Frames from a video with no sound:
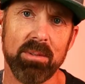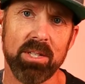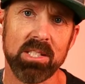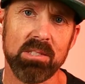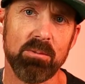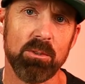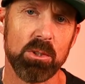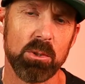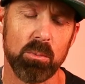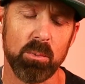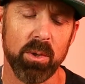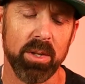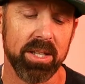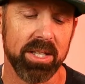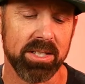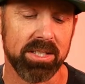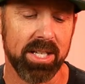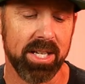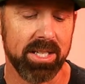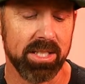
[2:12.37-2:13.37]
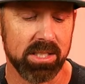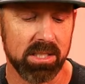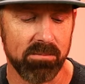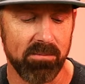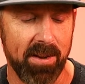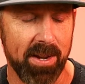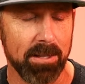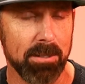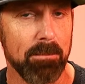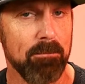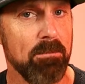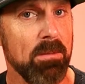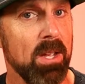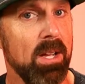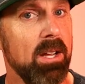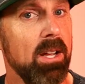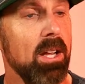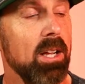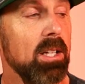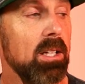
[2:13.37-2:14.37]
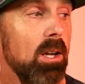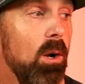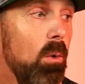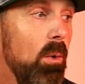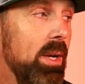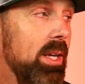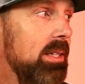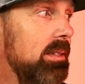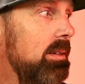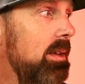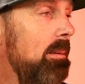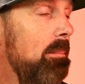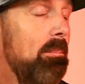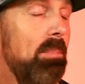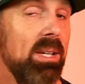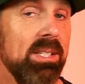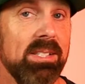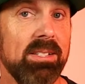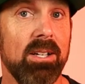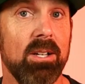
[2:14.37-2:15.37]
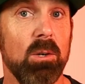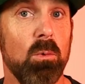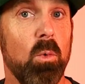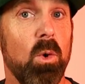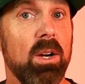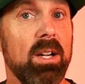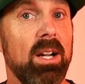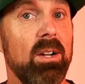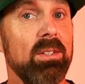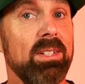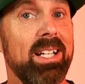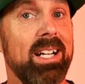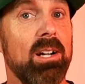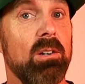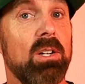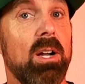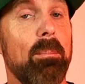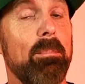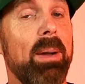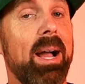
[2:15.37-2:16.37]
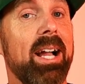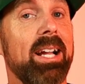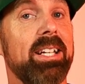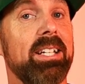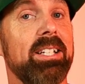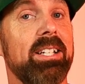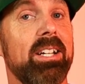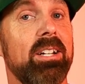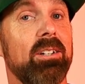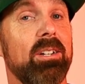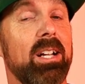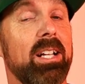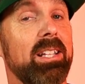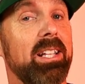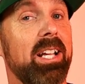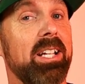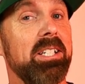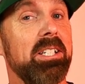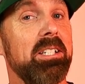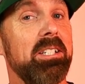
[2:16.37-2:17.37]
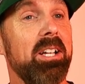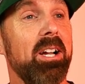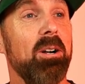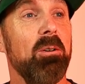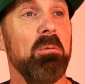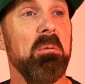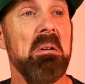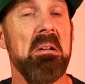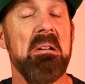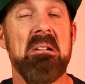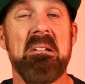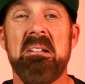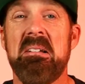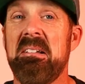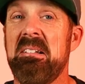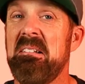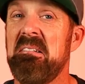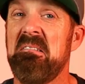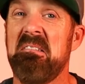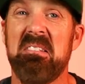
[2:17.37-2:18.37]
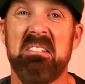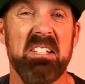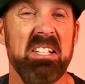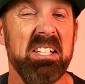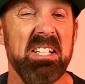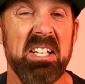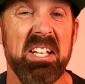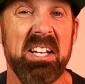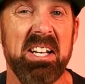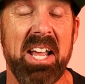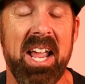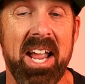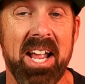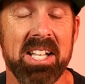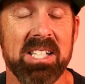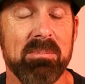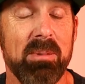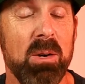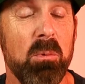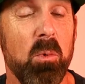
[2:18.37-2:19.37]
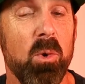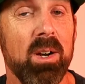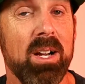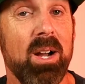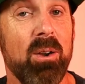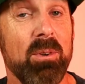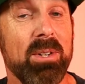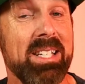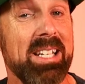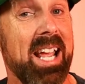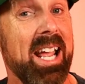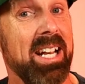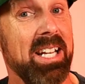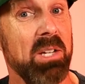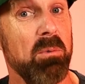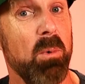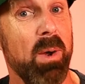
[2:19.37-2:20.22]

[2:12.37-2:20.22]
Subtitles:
minutes for it to really take its effect. Go in, bust out a workout, then I'll come back in here and let you know, did it enhance my workout in any